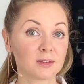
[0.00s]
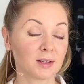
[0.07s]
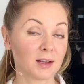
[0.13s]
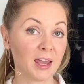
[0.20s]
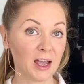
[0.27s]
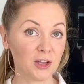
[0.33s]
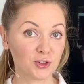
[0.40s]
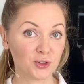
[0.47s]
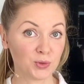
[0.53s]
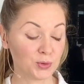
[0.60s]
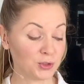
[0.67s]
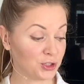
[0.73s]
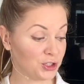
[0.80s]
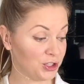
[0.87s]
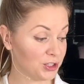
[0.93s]
cashew
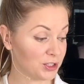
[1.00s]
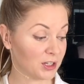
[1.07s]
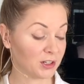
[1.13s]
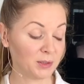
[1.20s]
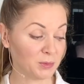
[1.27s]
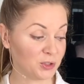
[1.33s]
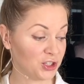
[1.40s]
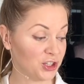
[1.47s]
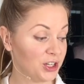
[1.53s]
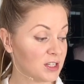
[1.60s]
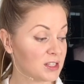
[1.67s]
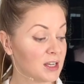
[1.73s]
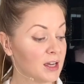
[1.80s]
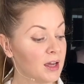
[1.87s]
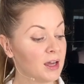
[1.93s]
cheese, cream
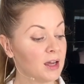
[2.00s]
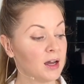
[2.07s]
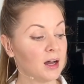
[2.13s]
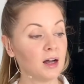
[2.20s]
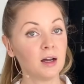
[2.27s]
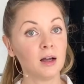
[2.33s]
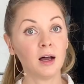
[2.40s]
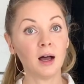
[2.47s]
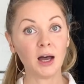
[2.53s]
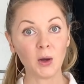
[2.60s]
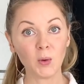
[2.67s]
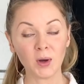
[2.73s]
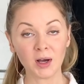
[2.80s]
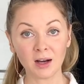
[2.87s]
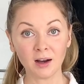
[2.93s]
cheese,
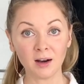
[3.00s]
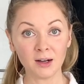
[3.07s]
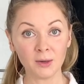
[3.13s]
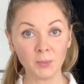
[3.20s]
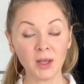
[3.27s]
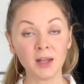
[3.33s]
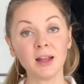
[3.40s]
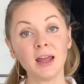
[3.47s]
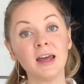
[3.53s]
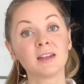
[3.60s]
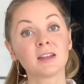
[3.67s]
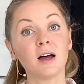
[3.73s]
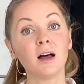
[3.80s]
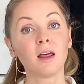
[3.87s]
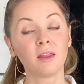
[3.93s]
our caramel, and
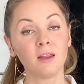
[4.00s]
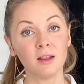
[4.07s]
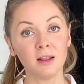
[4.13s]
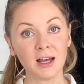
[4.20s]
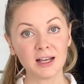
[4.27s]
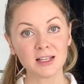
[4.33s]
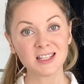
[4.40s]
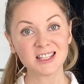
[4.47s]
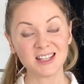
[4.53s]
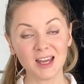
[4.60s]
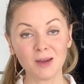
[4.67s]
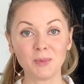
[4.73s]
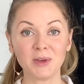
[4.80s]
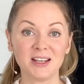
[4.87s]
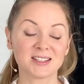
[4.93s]
the last
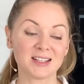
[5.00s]
step is